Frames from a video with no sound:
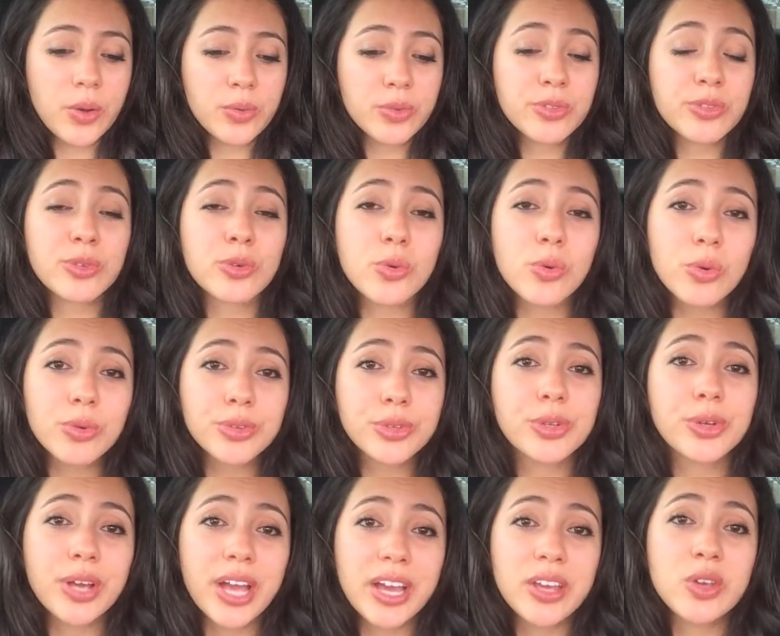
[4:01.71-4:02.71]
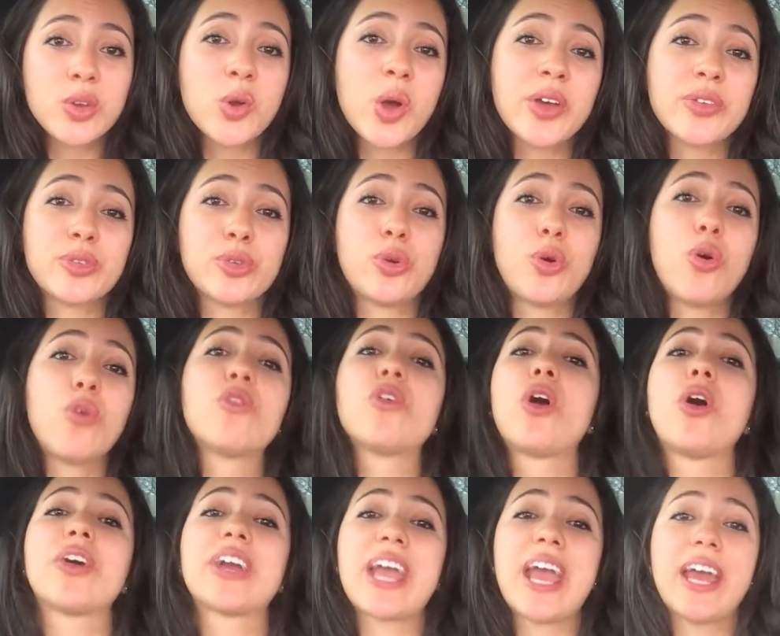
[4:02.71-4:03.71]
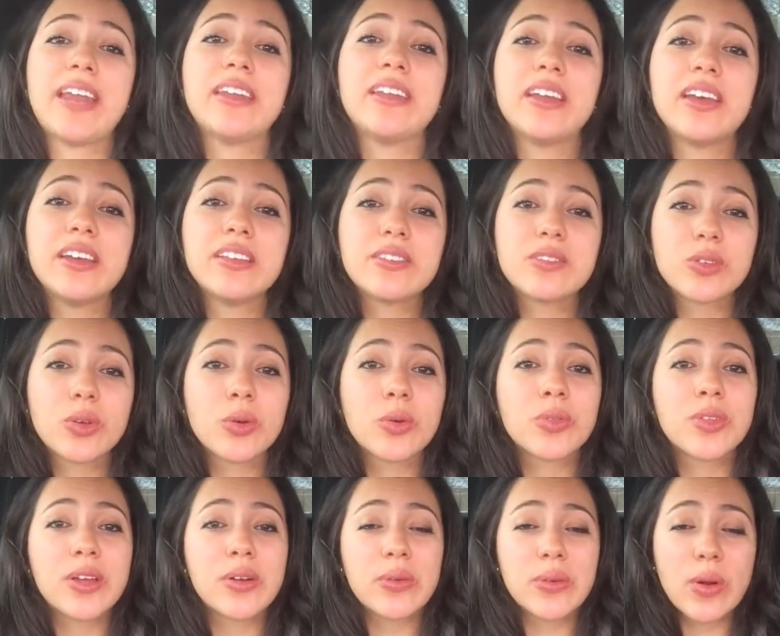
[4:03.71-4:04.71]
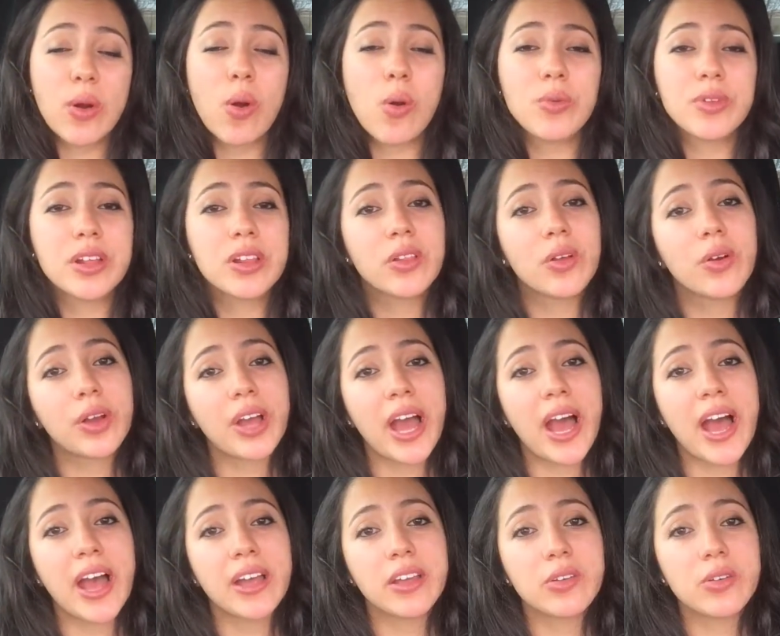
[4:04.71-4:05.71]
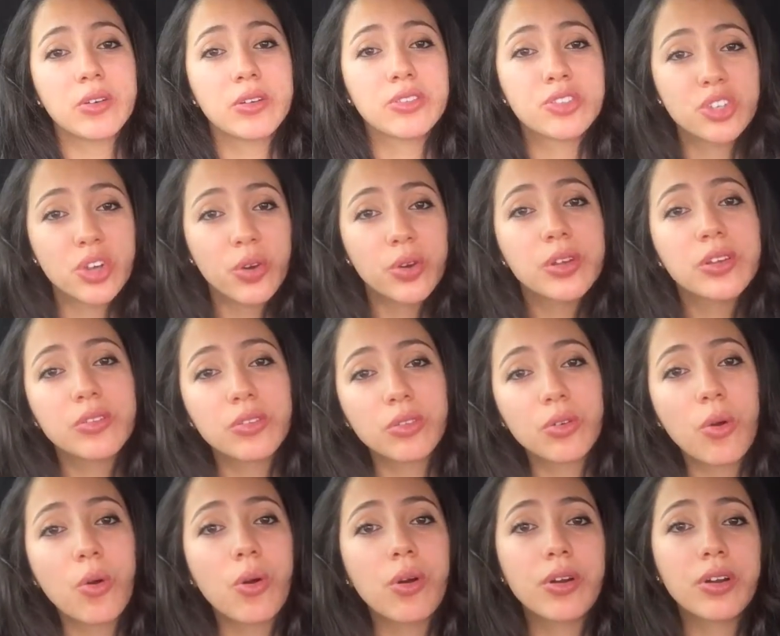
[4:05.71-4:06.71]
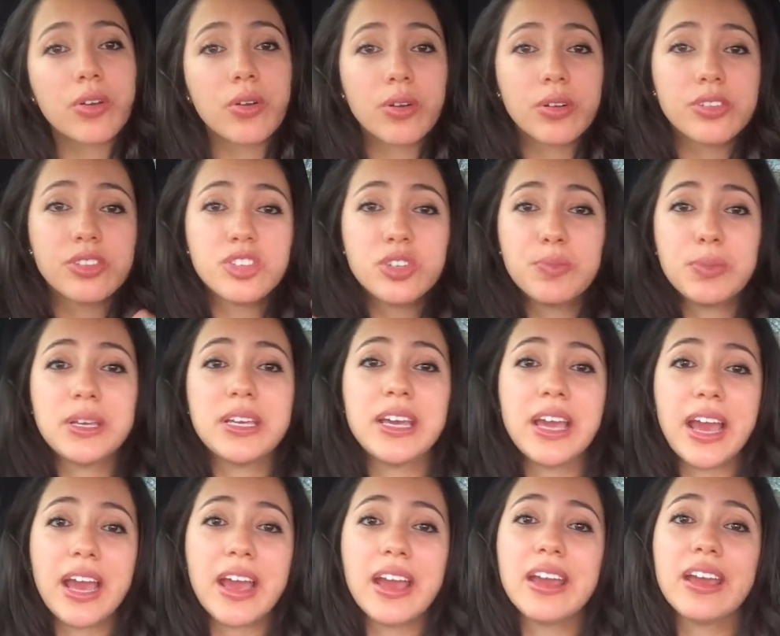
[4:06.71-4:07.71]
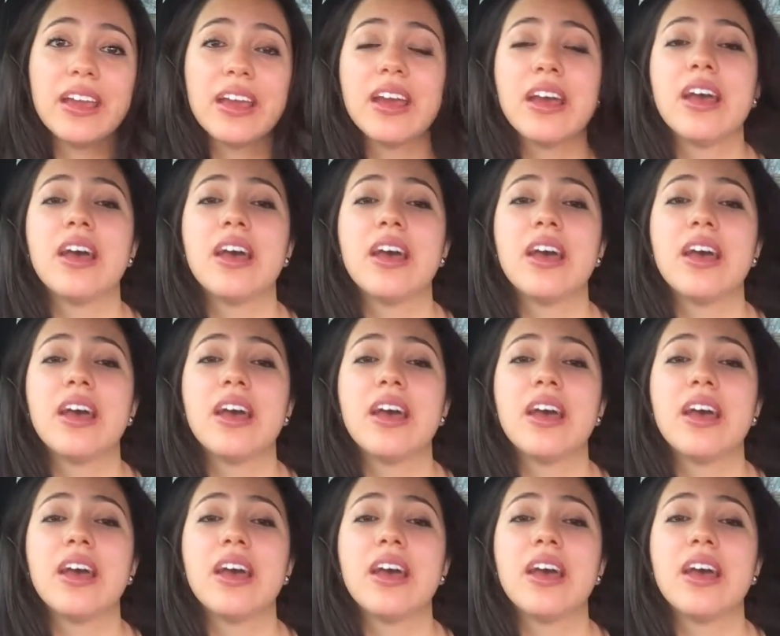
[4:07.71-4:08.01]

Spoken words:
schools look at you as an overall candidate. So they don't only look at your GRE score, your GPA.